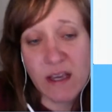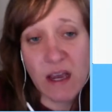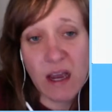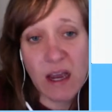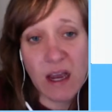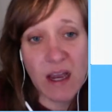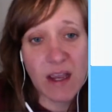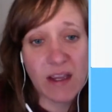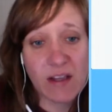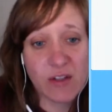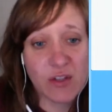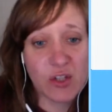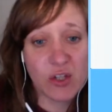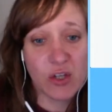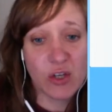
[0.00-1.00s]
I
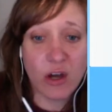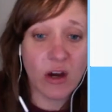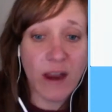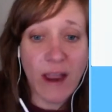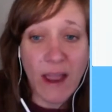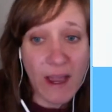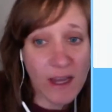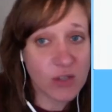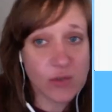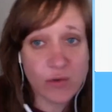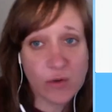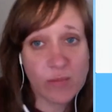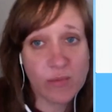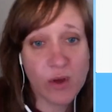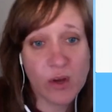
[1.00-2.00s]
took our
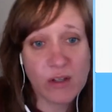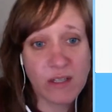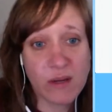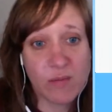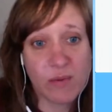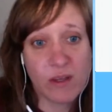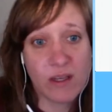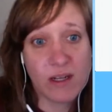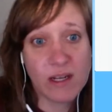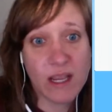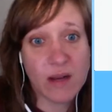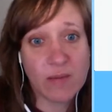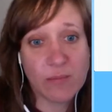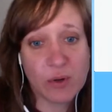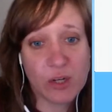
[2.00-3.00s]
actual blog template
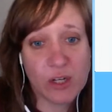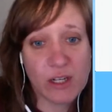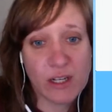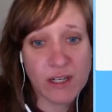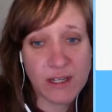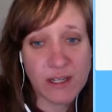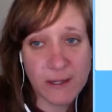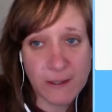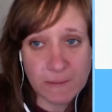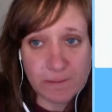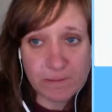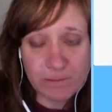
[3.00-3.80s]
and put it in here,